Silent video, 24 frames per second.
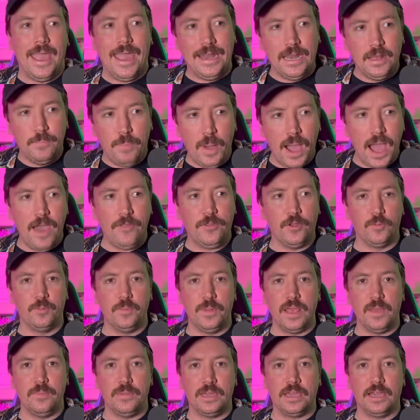And it bothered
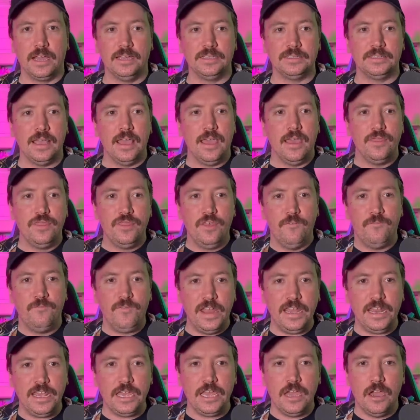me because the
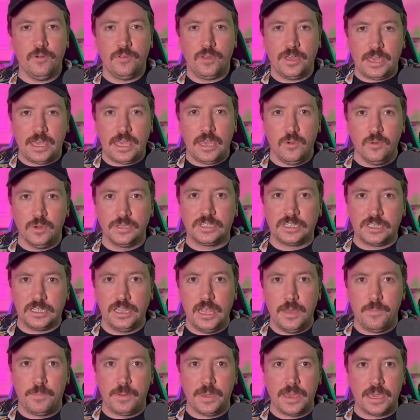video that he was
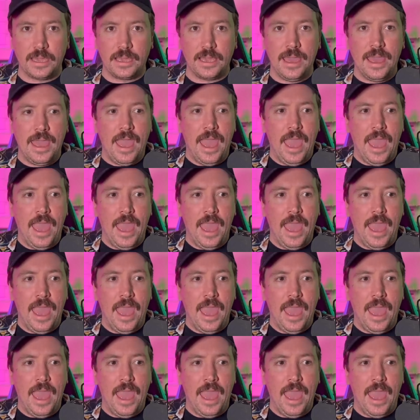clipping